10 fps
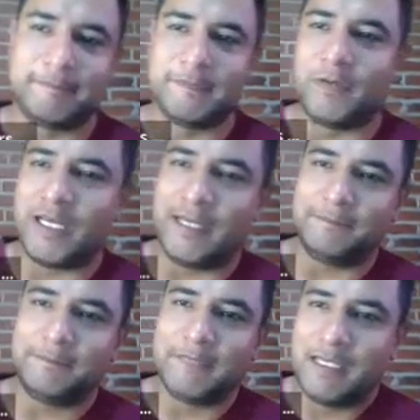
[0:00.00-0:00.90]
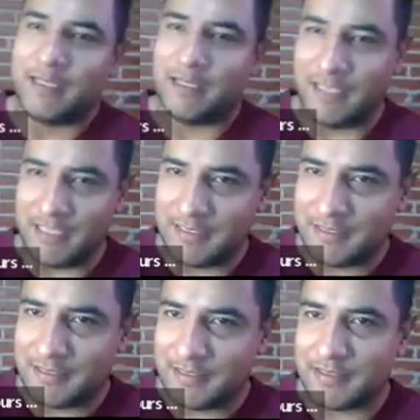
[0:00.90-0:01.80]
Okay,
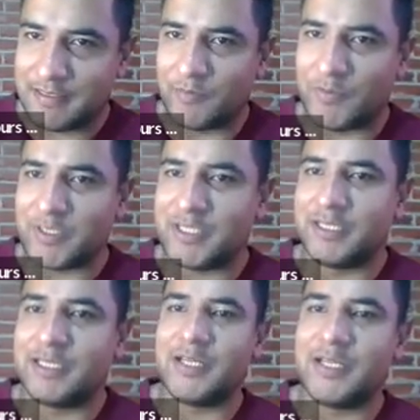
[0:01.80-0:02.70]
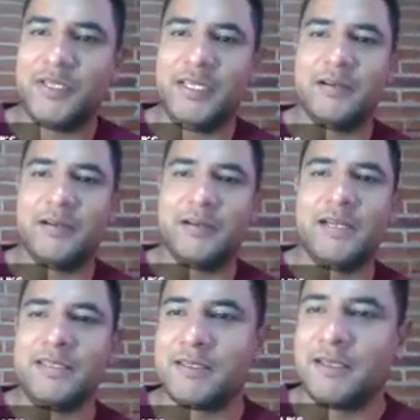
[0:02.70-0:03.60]
this representation here is